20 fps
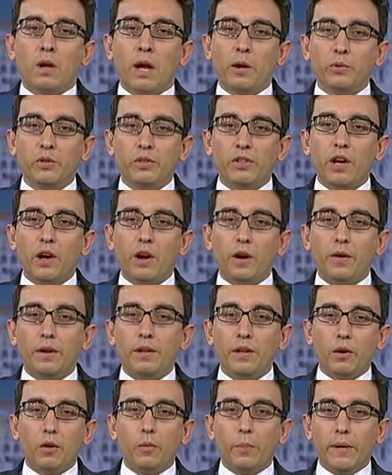was there
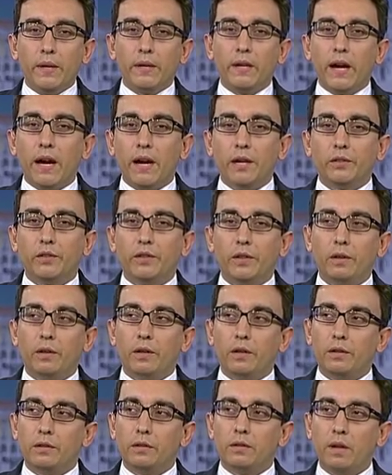in the European
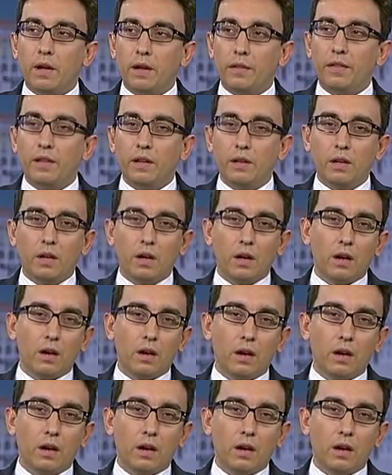Council, and I think